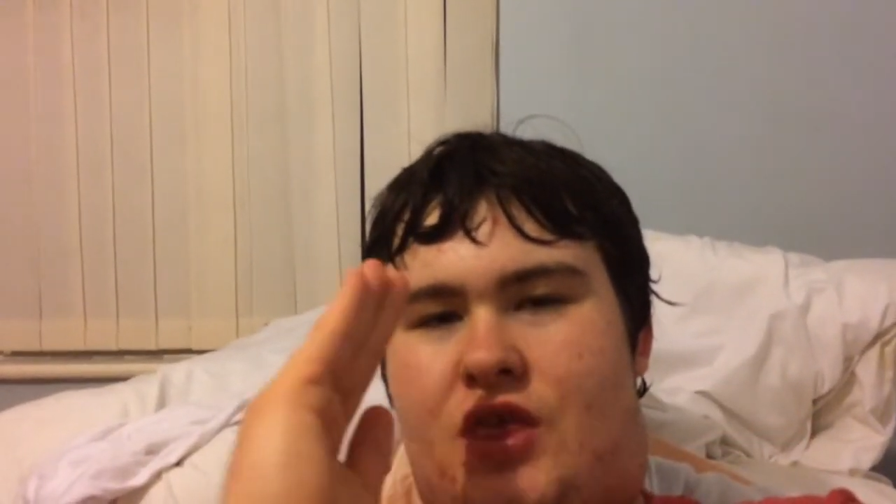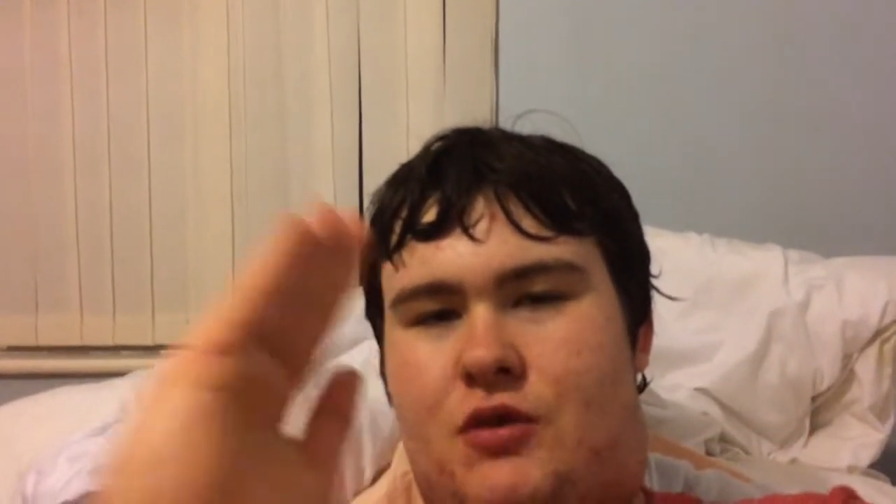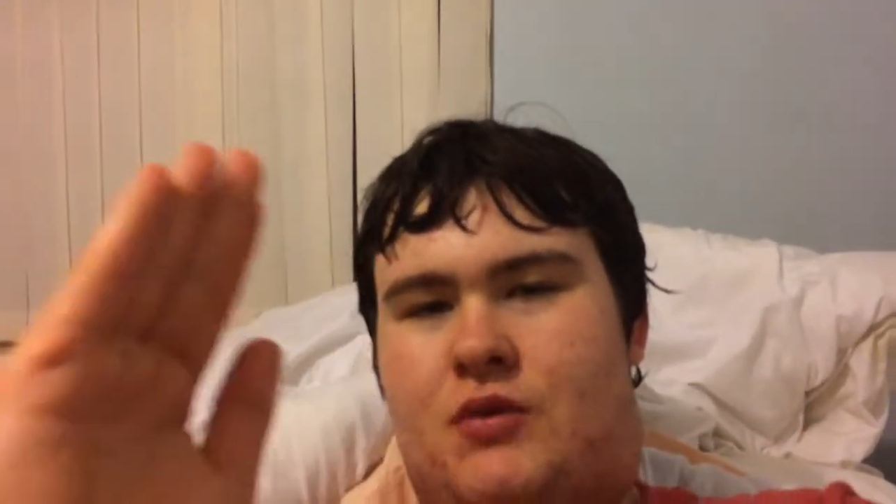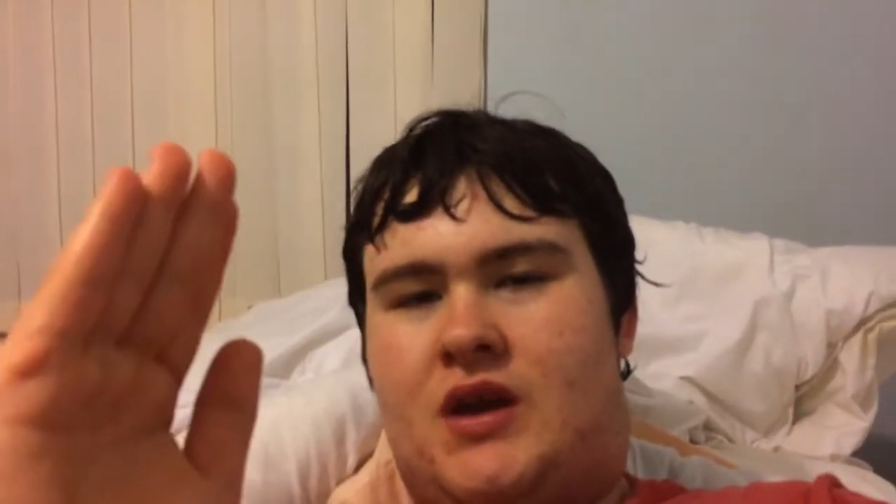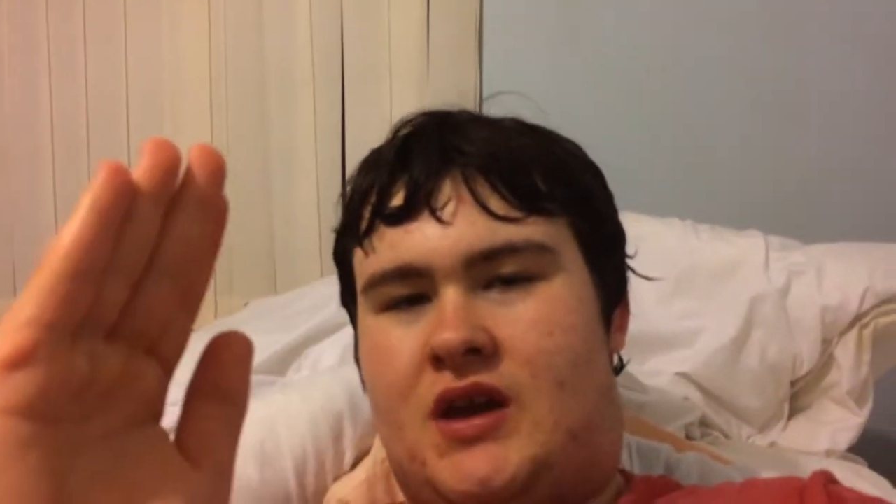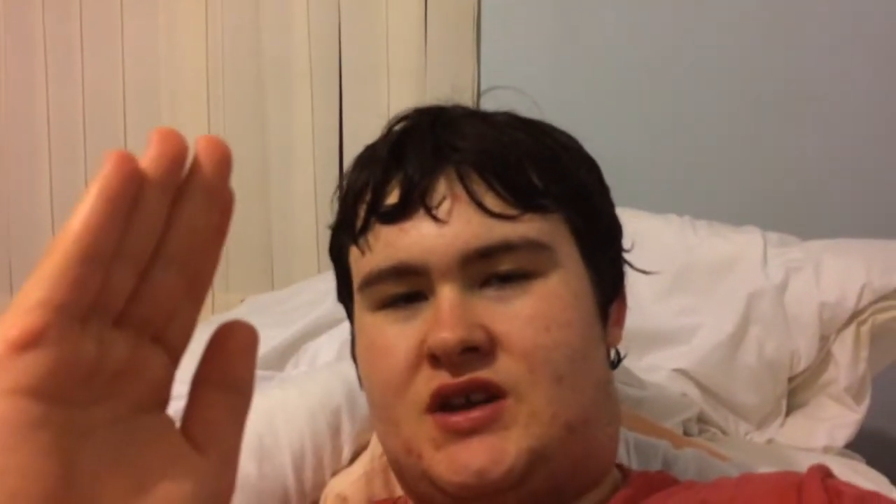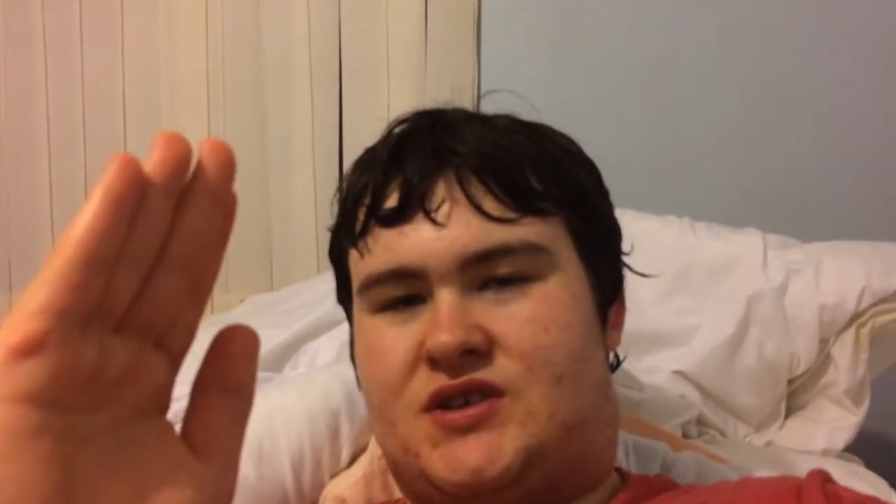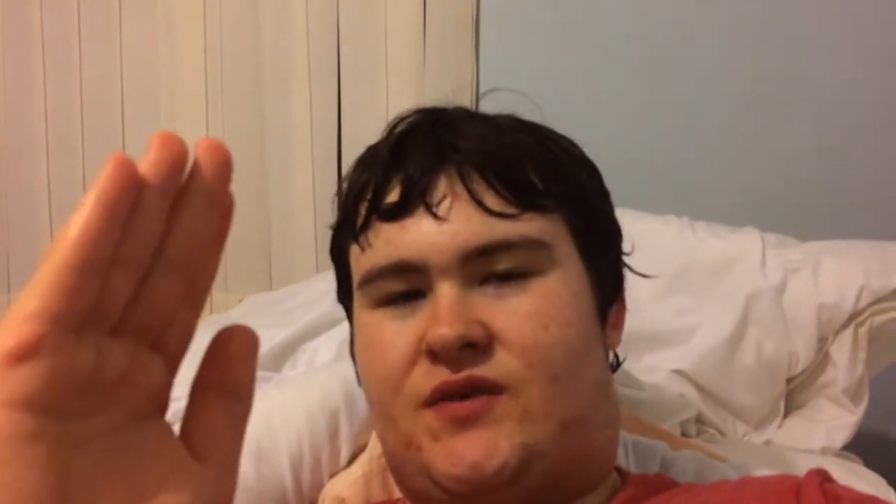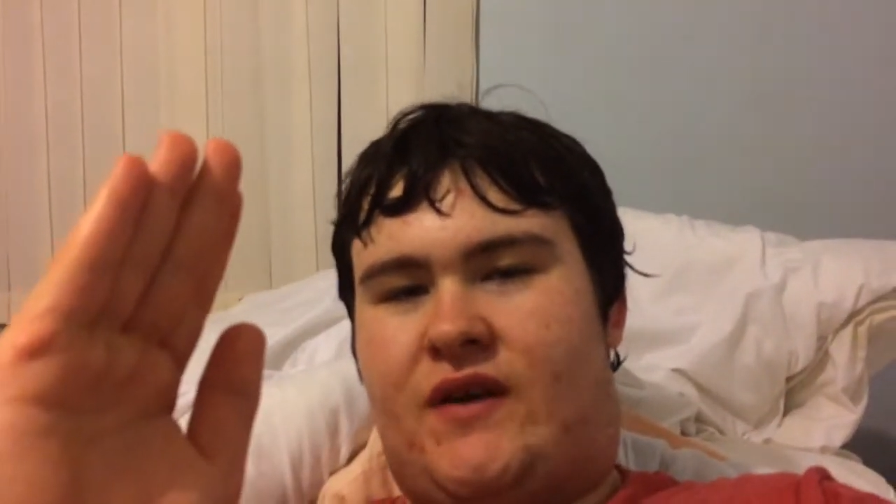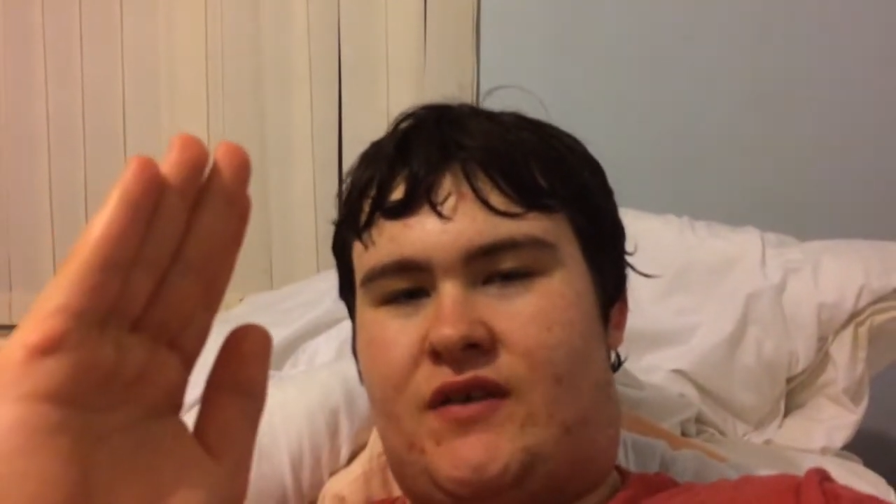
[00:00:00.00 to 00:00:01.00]
3
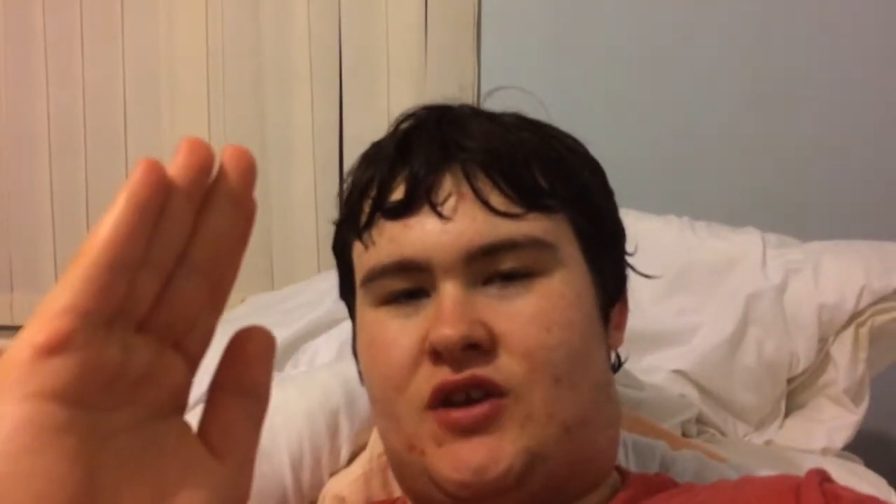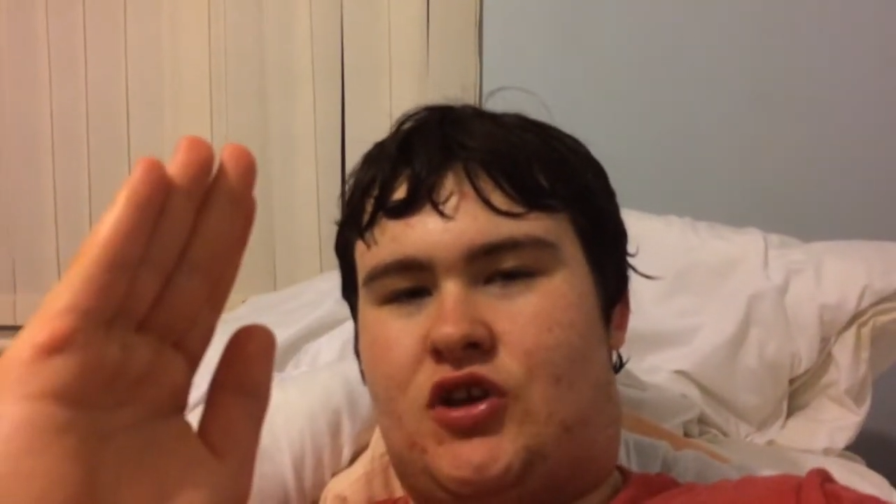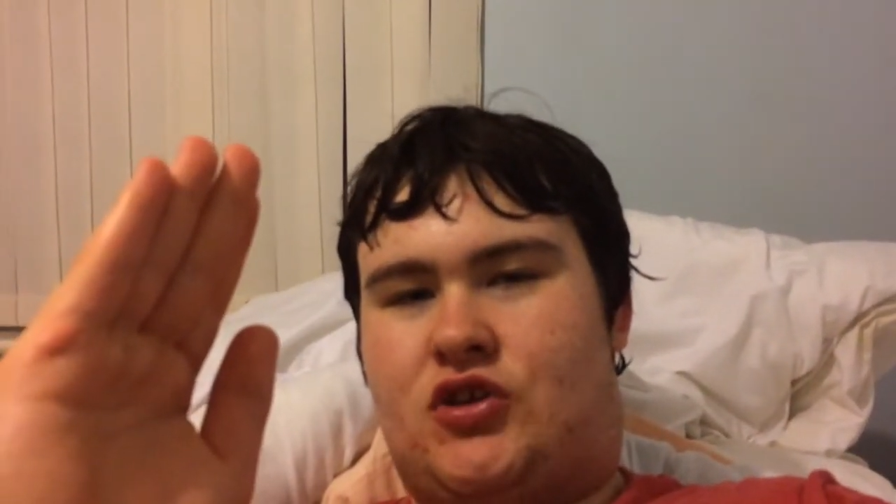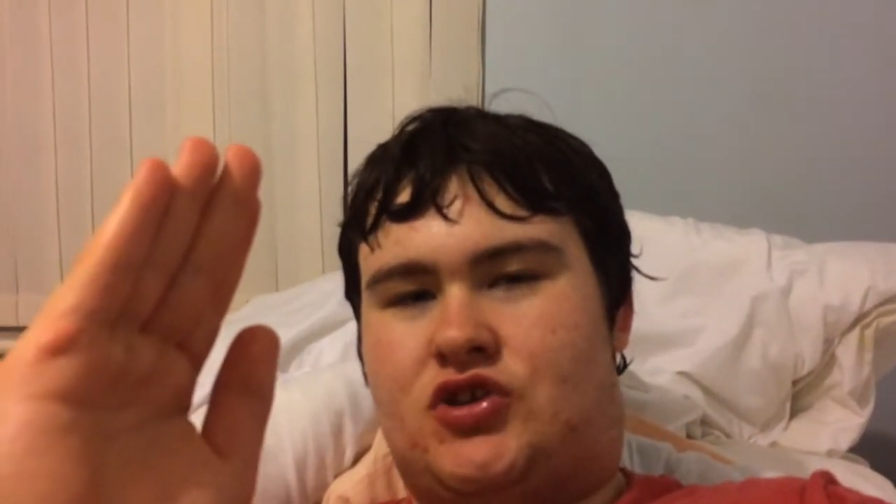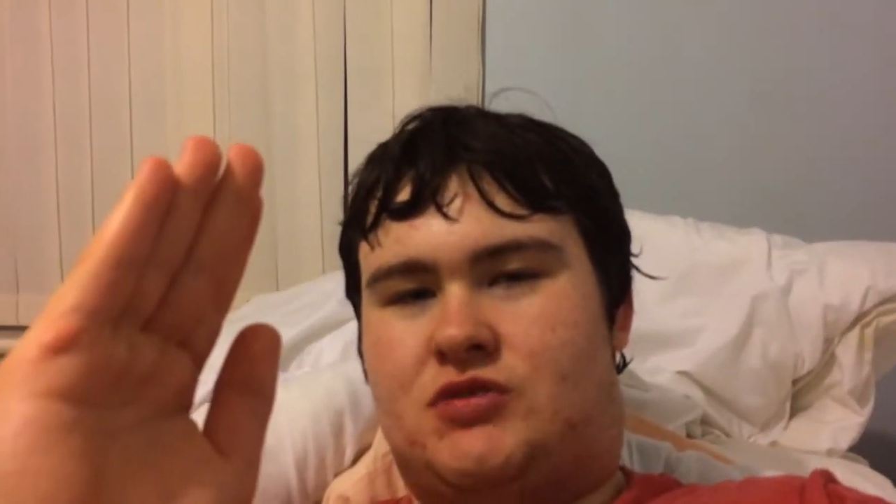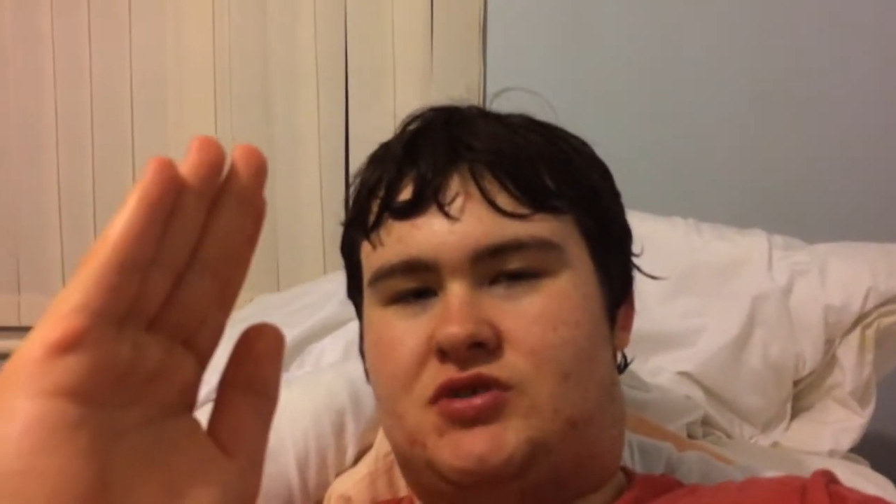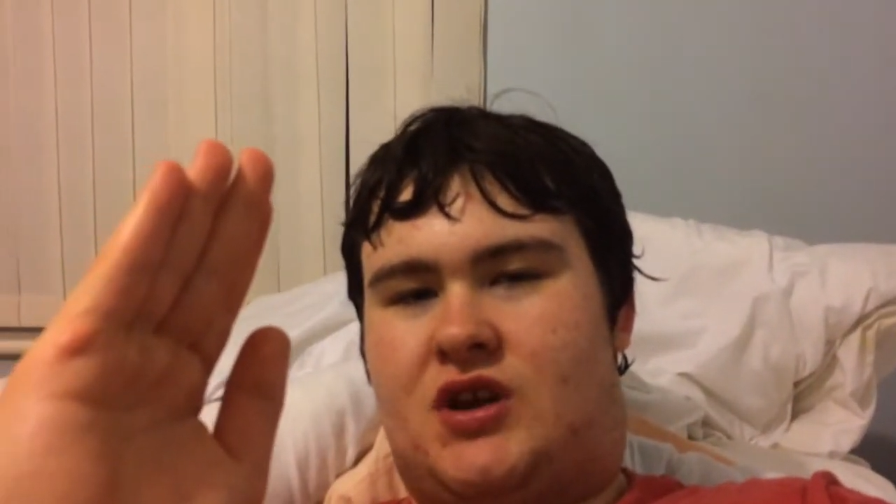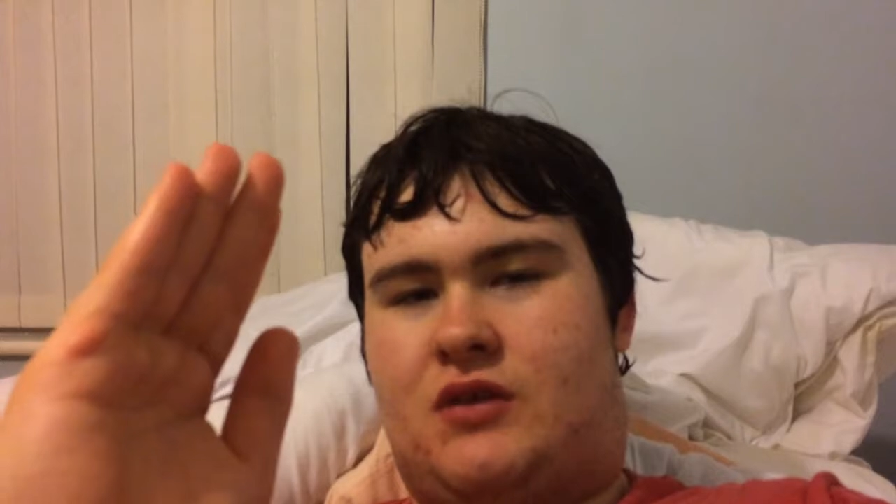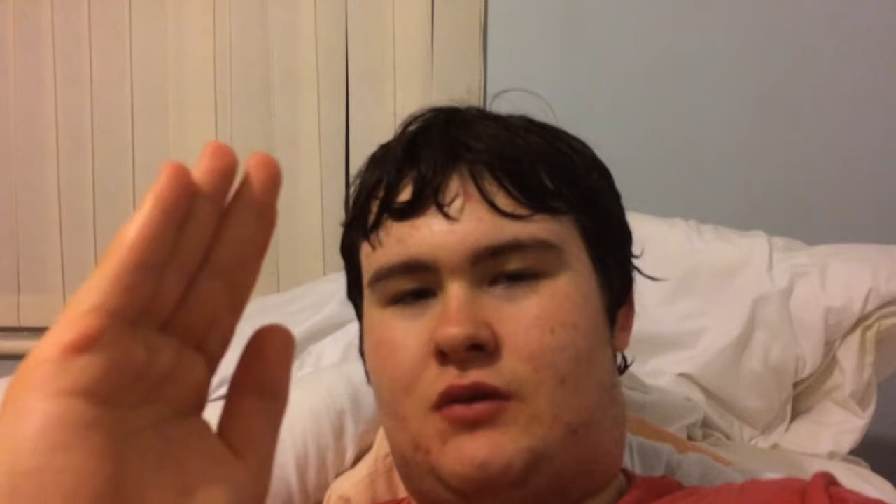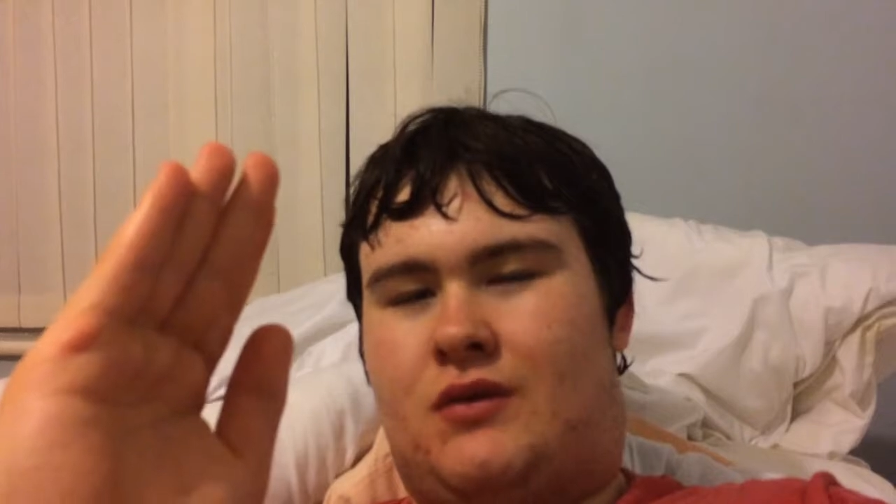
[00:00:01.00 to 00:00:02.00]
years of having a YouTube
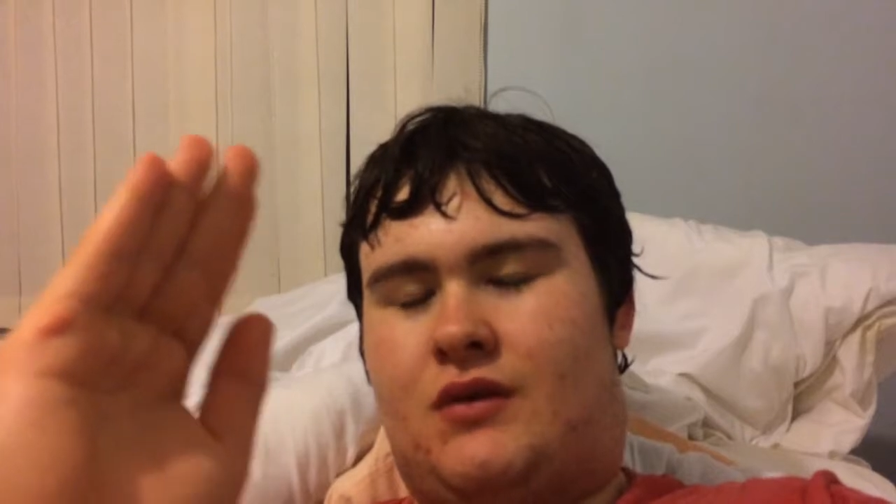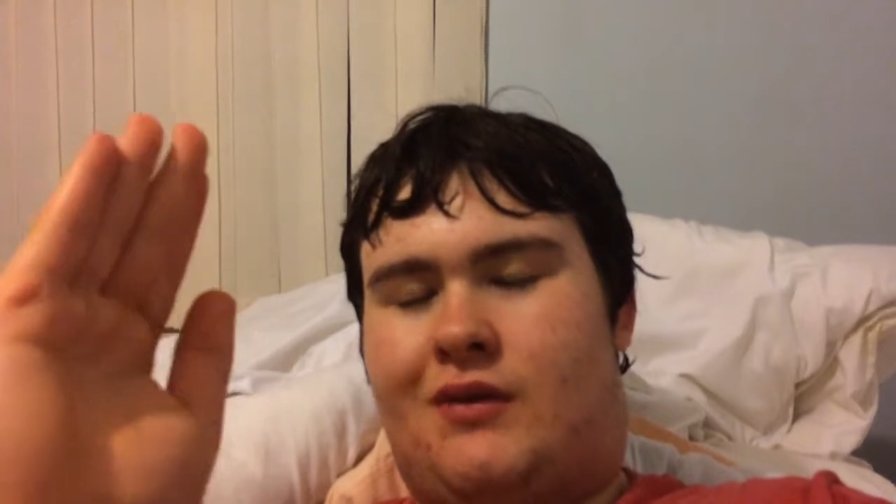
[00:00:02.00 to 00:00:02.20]
channel.